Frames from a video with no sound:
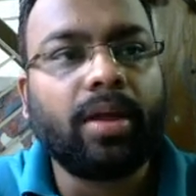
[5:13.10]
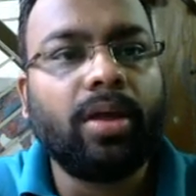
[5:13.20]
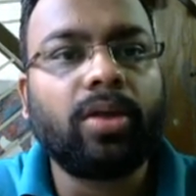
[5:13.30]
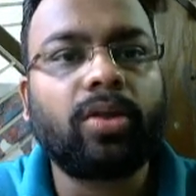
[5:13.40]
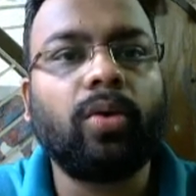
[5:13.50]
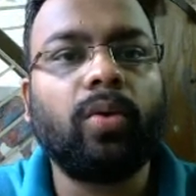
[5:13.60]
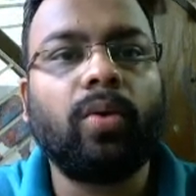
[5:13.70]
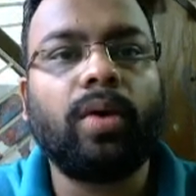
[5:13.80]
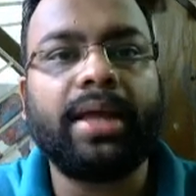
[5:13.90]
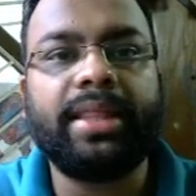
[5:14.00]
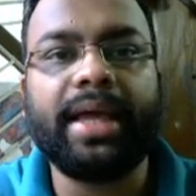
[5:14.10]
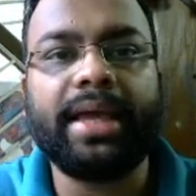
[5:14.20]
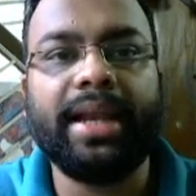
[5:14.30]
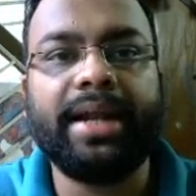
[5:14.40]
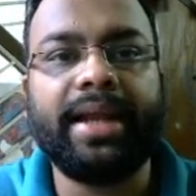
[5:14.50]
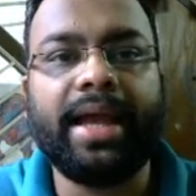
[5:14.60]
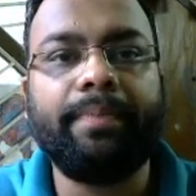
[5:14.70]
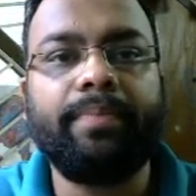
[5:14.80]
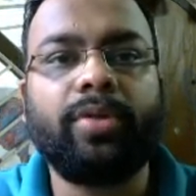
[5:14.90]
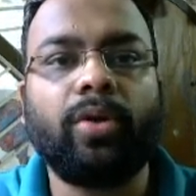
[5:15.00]
So I think I cleared that
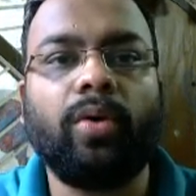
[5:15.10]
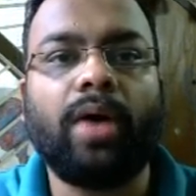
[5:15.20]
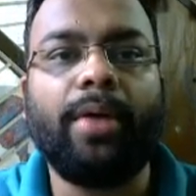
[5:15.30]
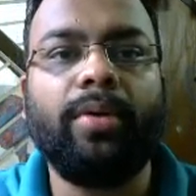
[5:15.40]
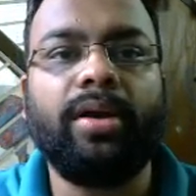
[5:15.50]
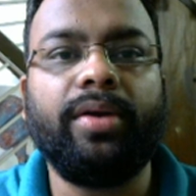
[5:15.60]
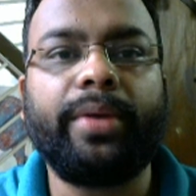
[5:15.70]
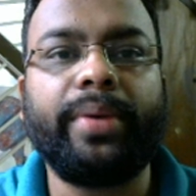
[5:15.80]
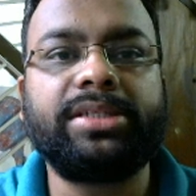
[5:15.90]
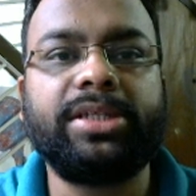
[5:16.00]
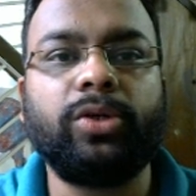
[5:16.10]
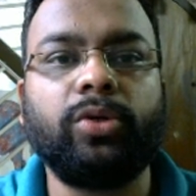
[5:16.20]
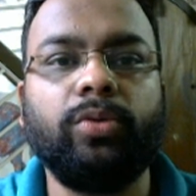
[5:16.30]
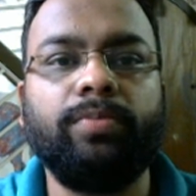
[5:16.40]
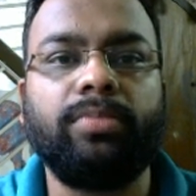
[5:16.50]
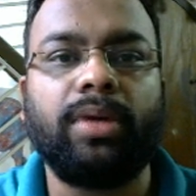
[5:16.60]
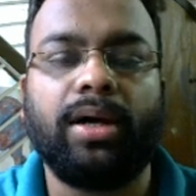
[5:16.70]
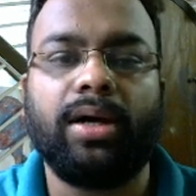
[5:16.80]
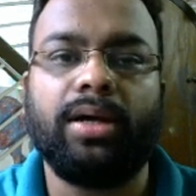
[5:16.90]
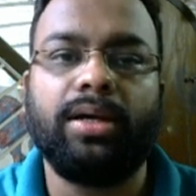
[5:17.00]
up. So I would request you
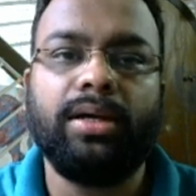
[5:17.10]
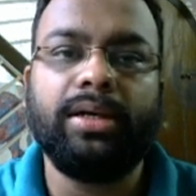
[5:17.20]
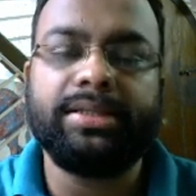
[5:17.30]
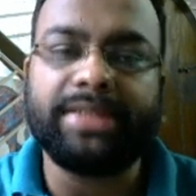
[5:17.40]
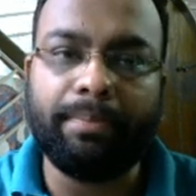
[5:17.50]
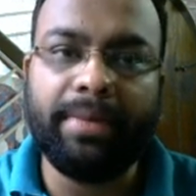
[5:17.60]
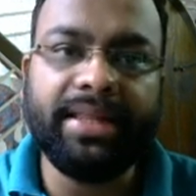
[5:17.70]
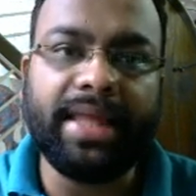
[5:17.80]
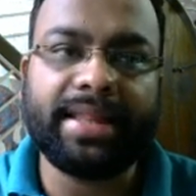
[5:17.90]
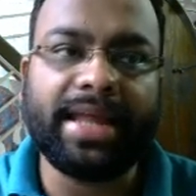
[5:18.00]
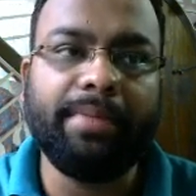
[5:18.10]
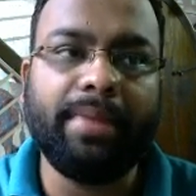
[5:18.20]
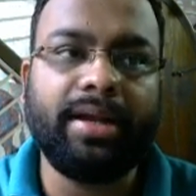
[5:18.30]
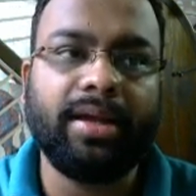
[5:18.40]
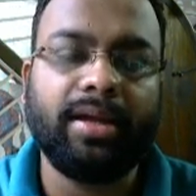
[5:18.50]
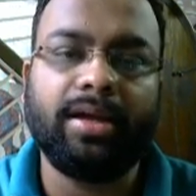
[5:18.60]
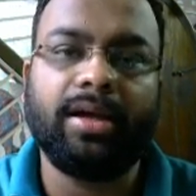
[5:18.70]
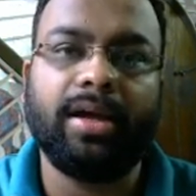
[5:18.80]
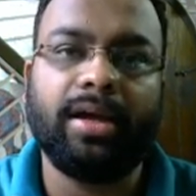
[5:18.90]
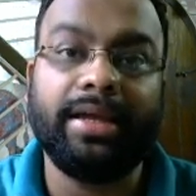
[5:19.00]
to submit the assignment,
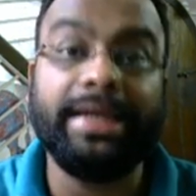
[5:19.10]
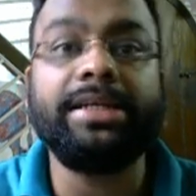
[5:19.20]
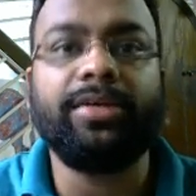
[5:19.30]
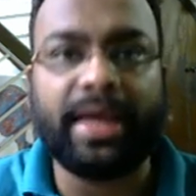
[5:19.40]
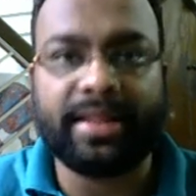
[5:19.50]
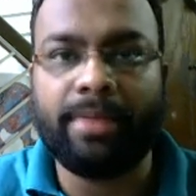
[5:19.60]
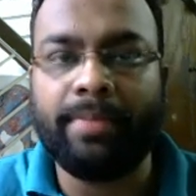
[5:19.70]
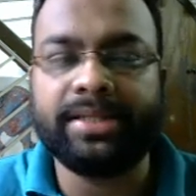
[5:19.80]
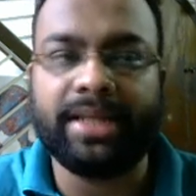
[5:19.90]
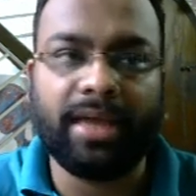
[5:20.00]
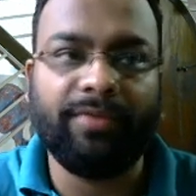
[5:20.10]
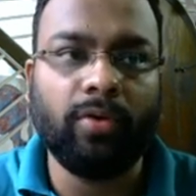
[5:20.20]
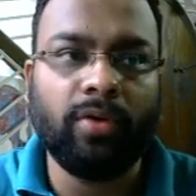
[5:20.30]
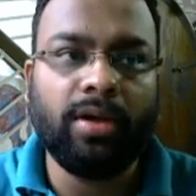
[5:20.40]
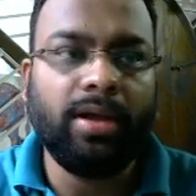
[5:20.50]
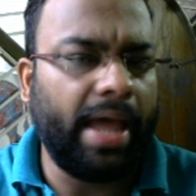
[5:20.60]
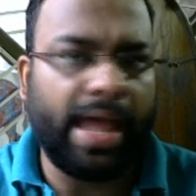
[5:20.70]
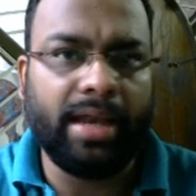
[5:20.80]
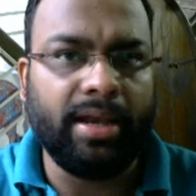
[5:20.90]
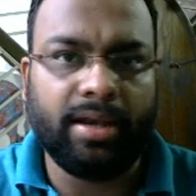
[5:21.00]
each of the assignments I give you,
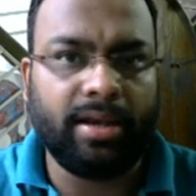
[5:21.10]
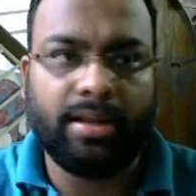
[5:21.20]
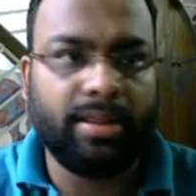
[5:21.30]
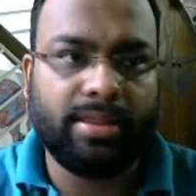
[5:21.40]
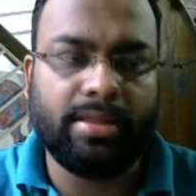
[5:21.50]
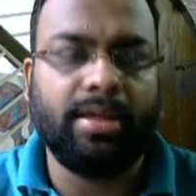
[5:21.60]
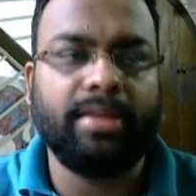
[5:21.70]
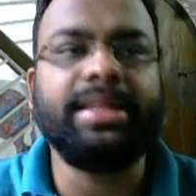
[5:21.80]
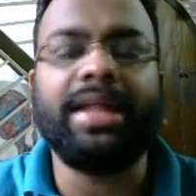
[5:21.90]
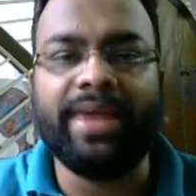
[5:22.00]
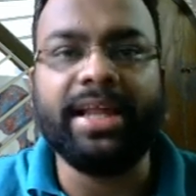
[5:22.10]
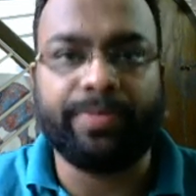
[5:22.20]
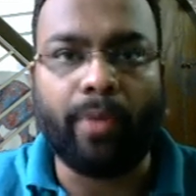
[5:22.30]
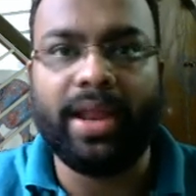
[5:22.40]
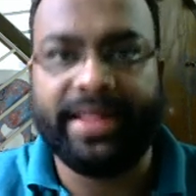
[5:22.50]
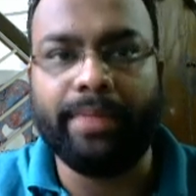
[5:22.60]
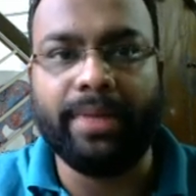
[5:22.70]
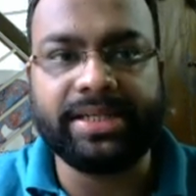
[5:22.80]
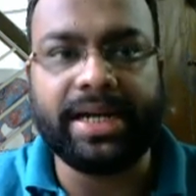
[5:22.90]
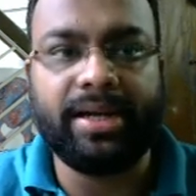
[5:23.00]
and these are very small
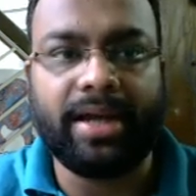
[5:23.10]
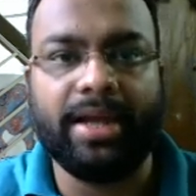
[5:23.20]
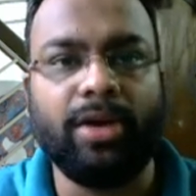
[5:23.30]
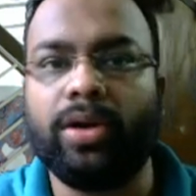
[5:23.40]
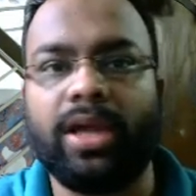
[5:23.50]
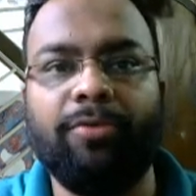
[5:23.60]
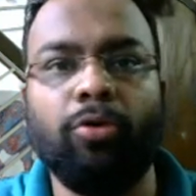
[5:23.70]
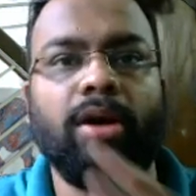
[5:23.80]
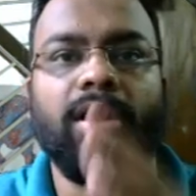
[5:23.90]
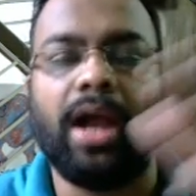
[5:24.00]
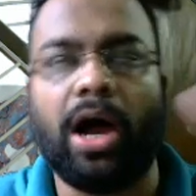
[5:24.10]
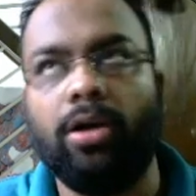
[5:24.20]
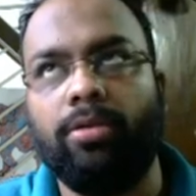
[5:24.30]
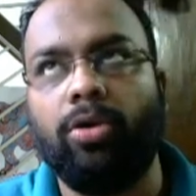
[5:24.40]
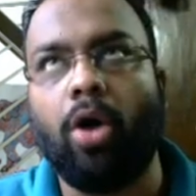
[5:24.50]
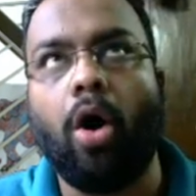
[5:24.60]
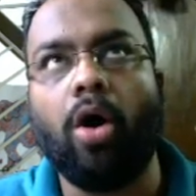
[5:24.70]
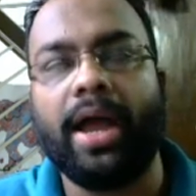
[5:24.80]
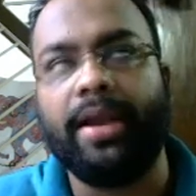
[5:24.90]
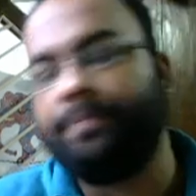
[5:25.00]
assignments, right? I don't give you a long
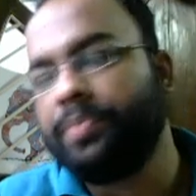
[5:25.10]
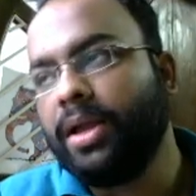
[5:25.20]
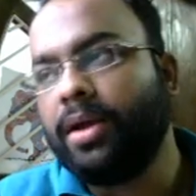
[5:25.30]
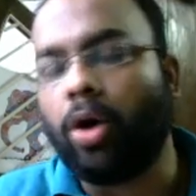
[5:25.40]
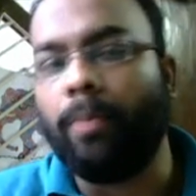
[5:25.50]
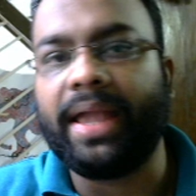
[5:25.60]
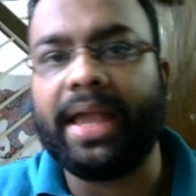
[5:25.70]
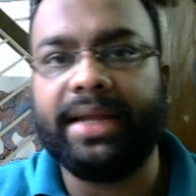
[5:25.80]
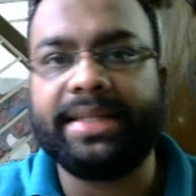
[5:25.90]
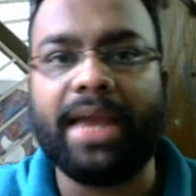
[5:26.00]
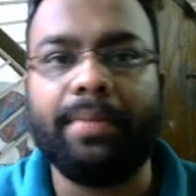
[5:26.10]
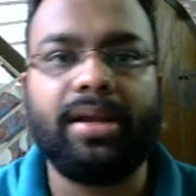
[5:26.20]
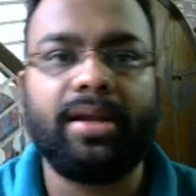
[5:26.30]
and complicated assignment.